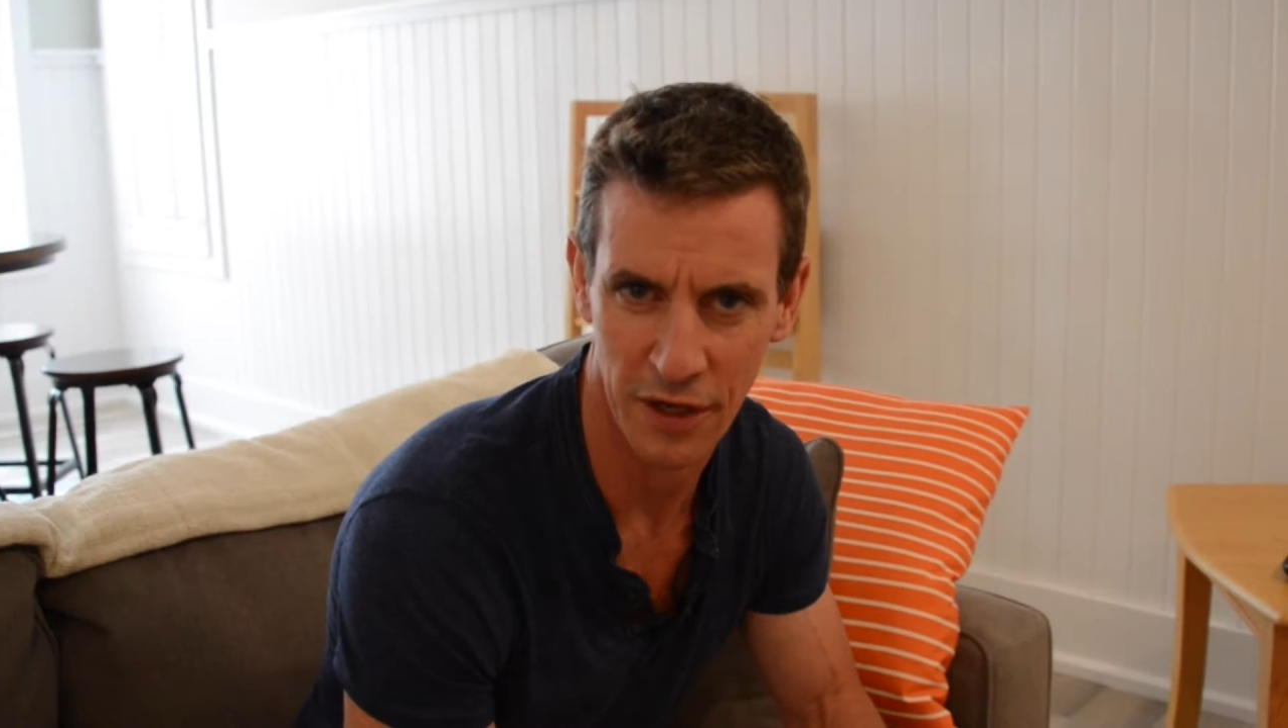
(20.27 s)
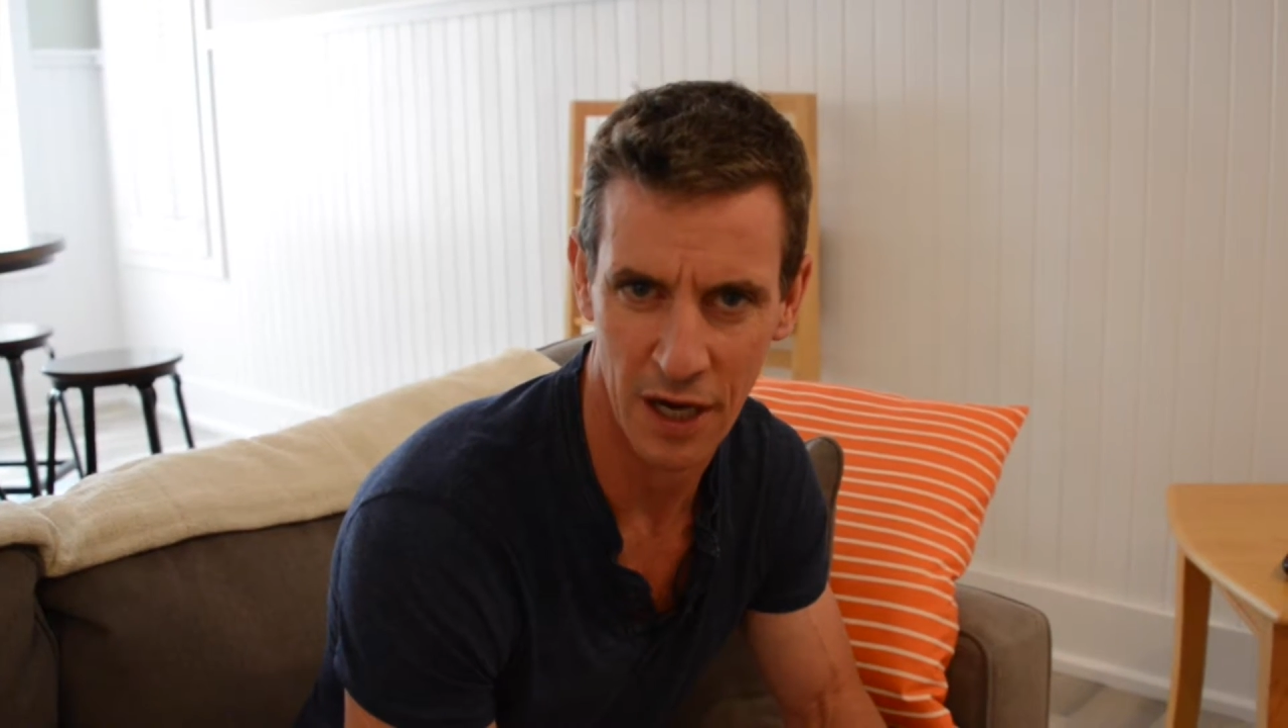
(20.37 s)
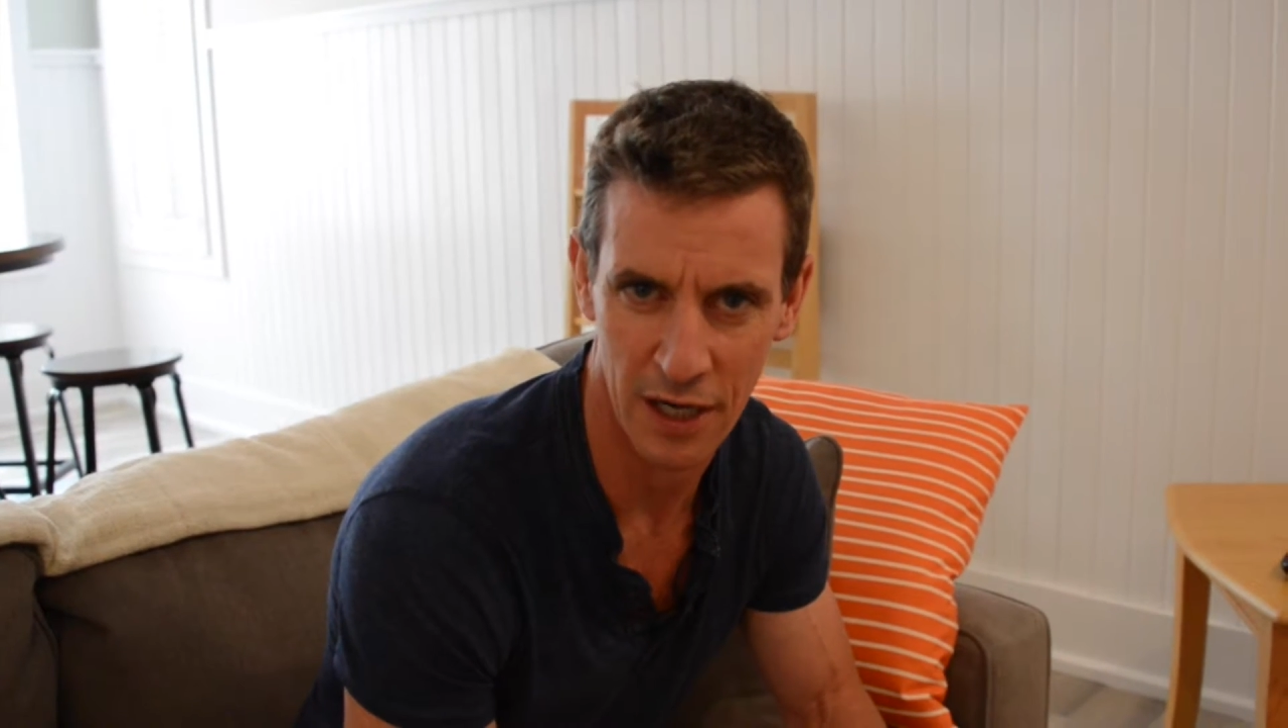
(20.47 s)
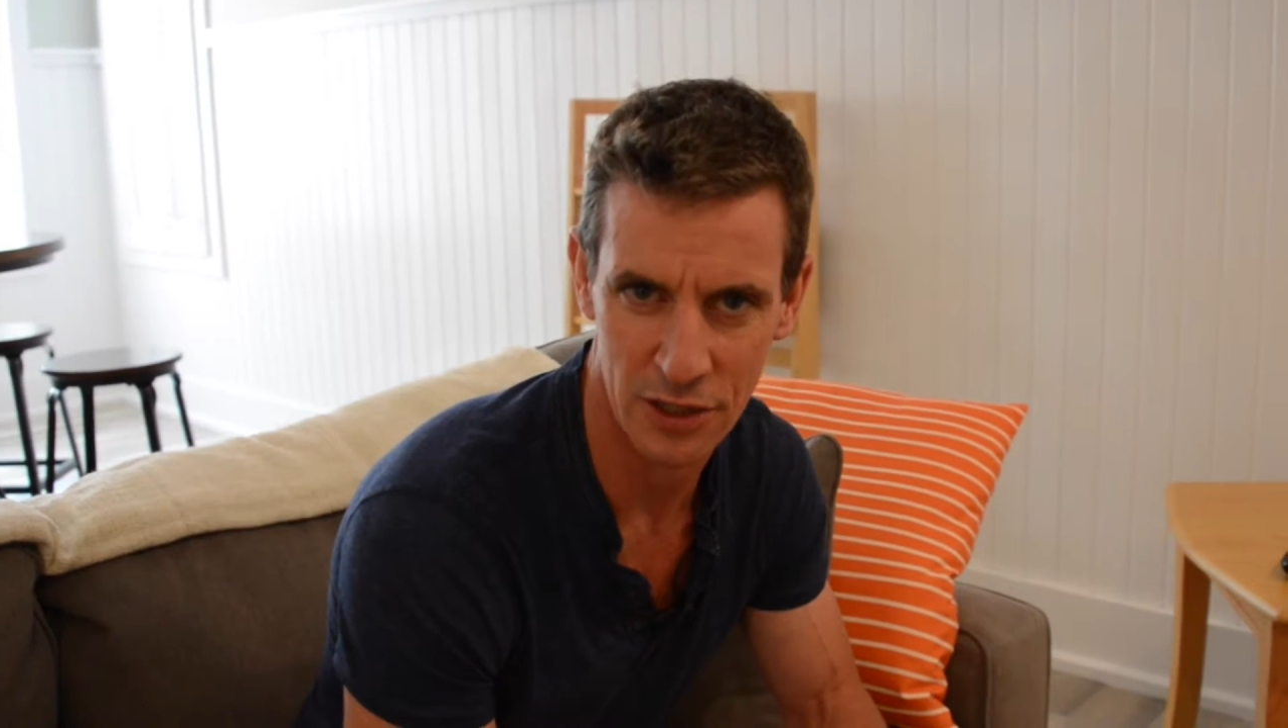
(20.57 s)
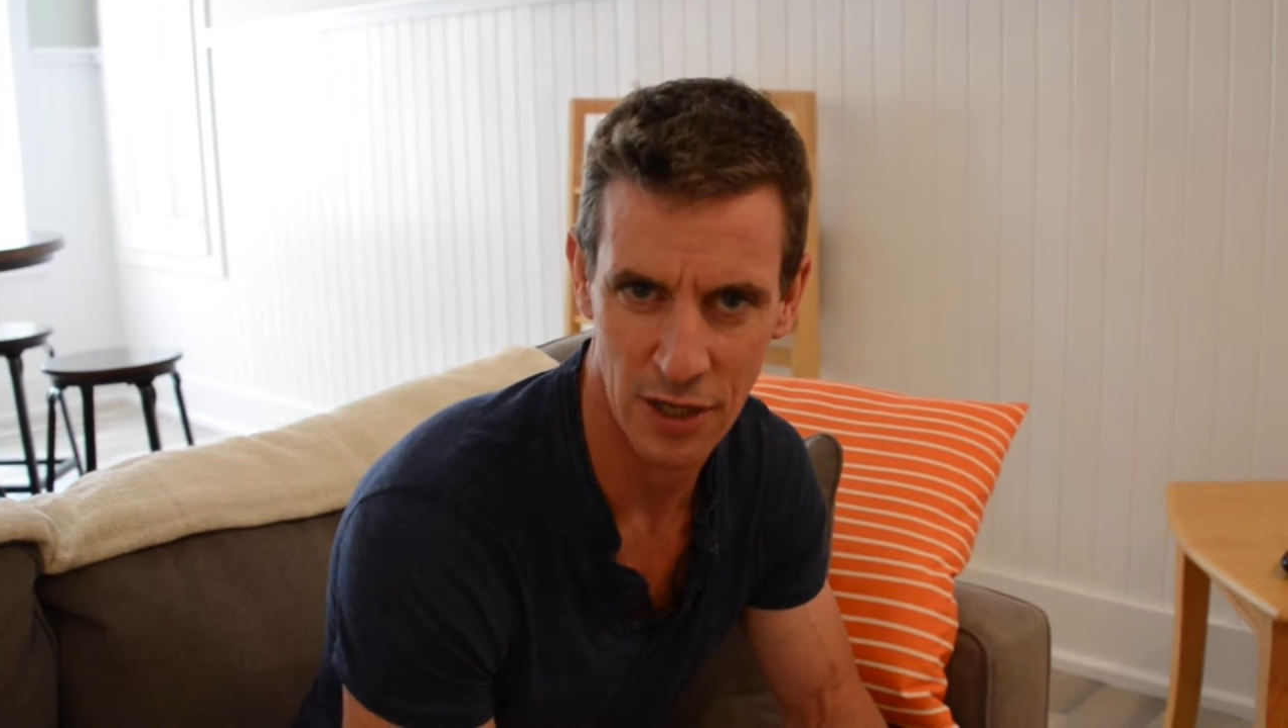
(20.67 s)

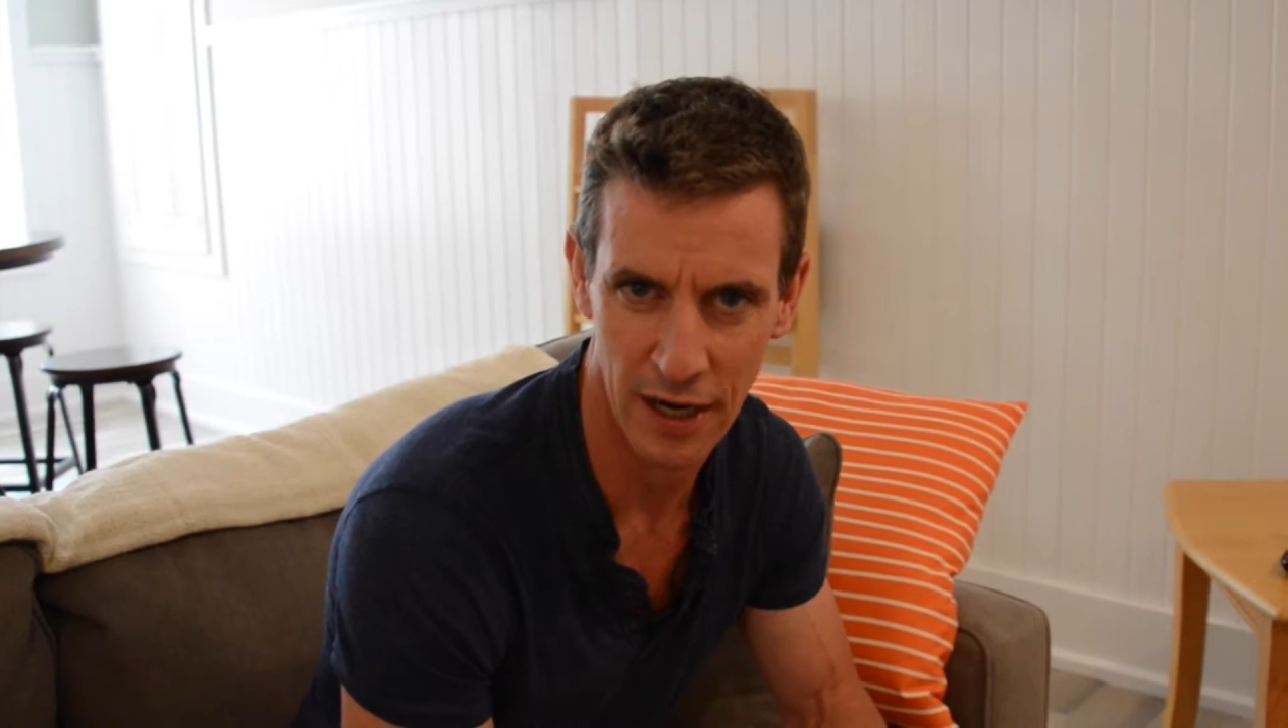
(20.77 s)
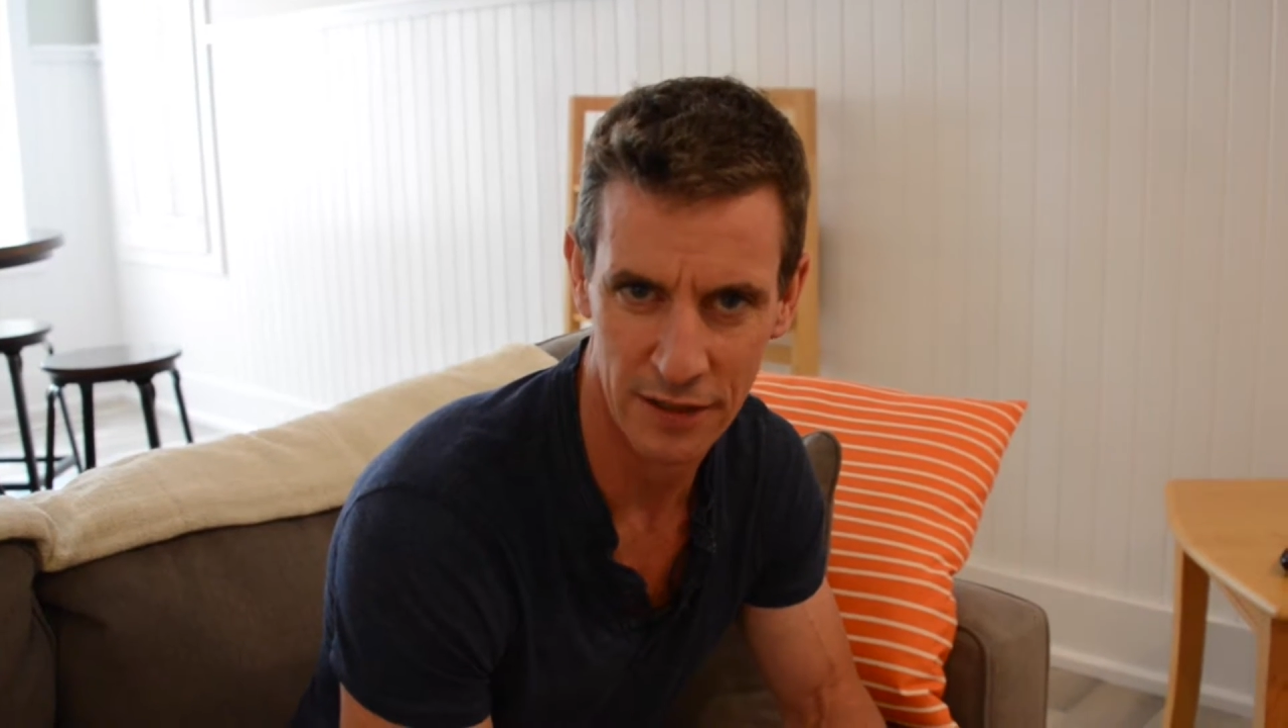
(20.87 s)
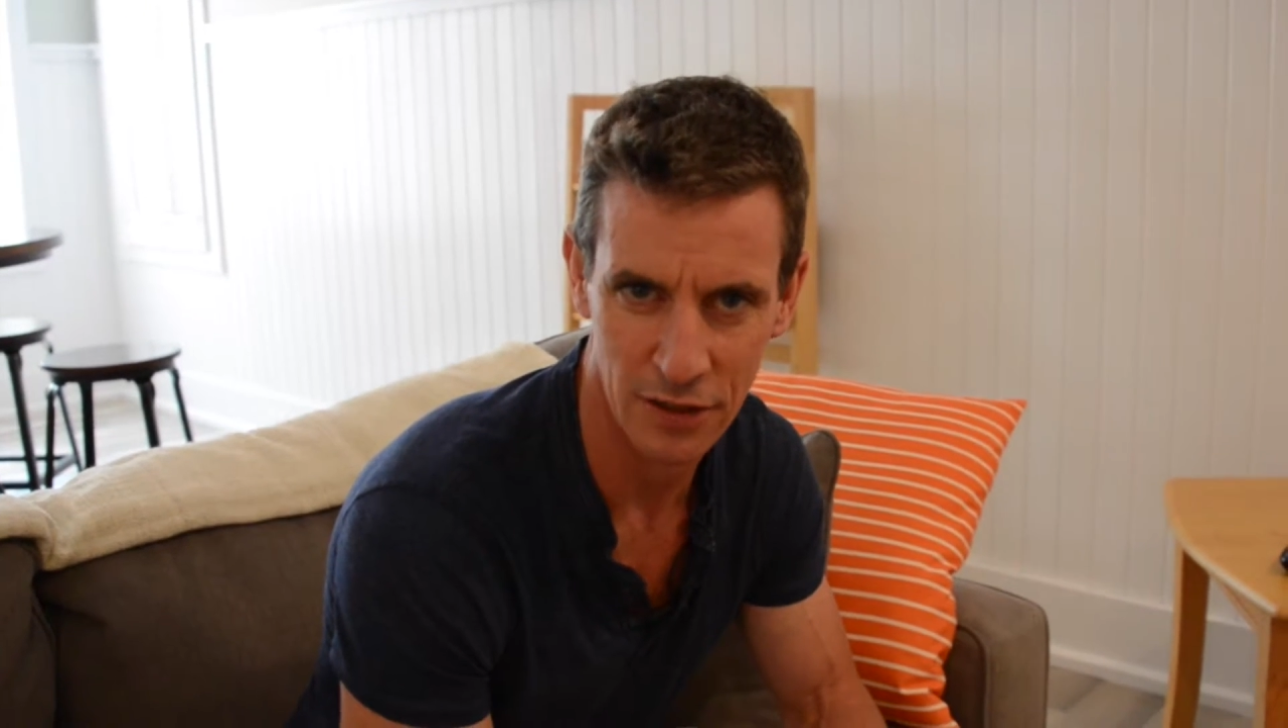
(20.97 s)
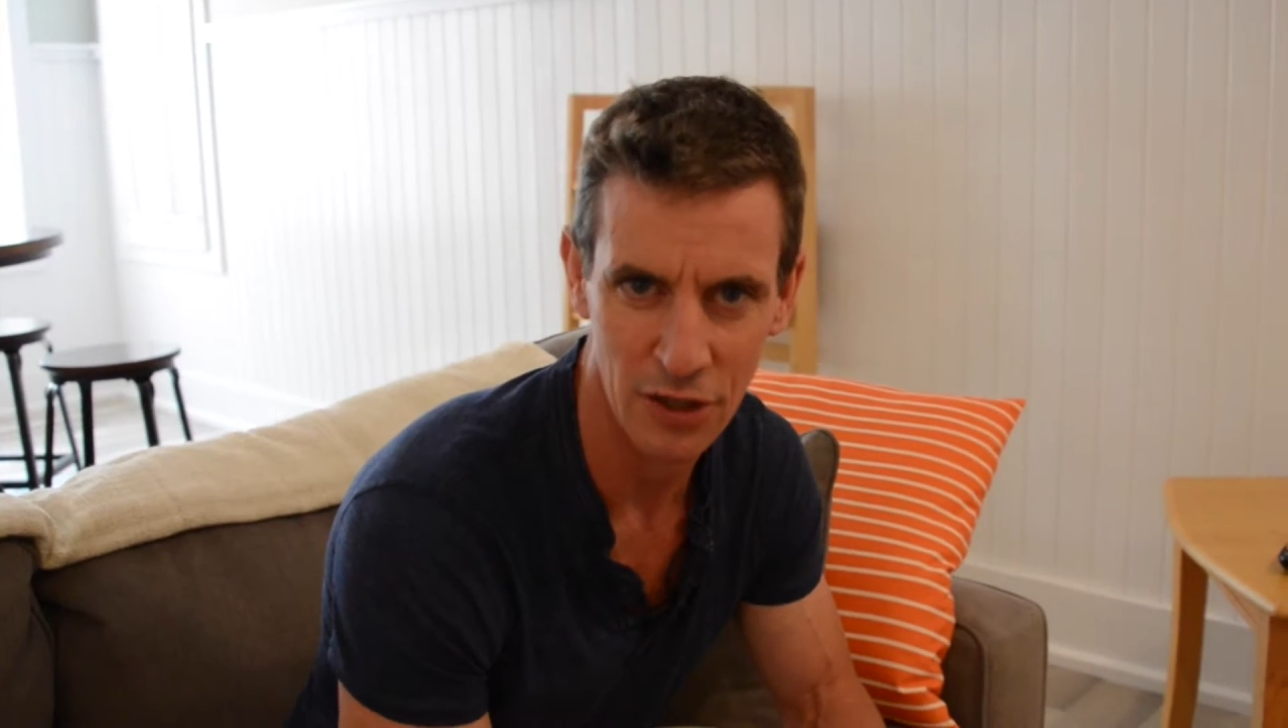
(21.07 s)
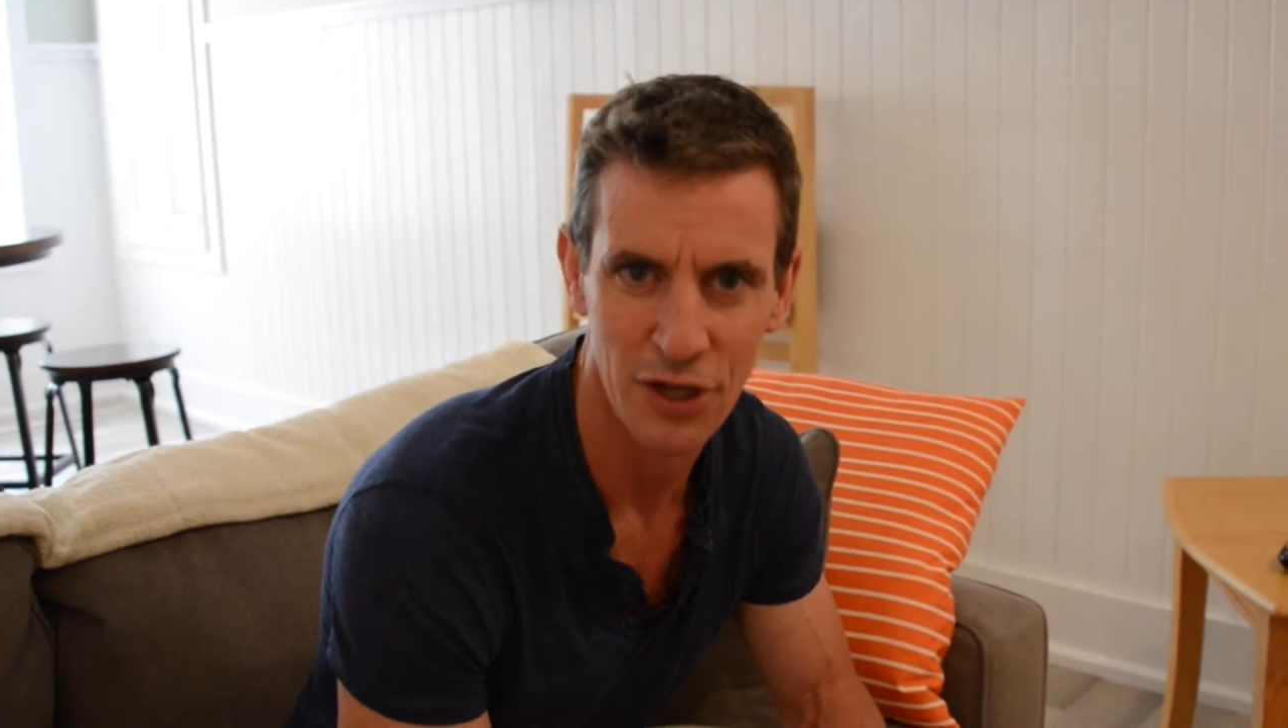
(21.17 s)

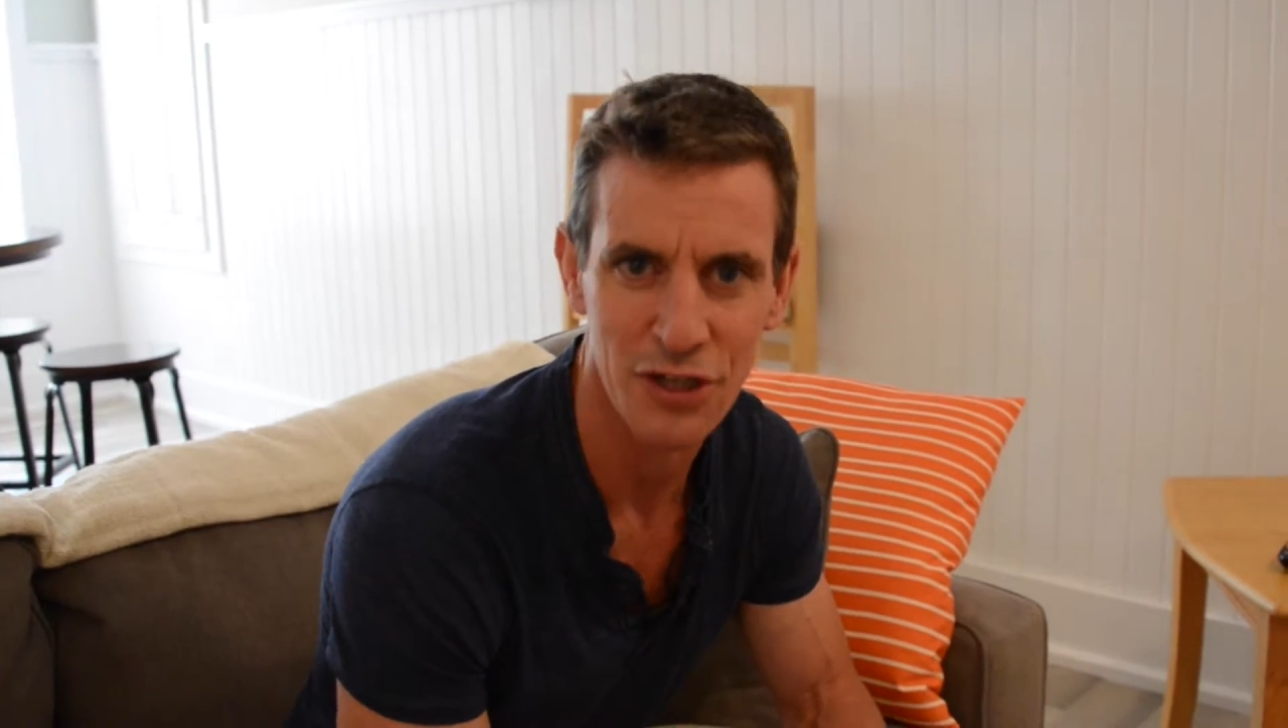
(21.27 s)
contractor.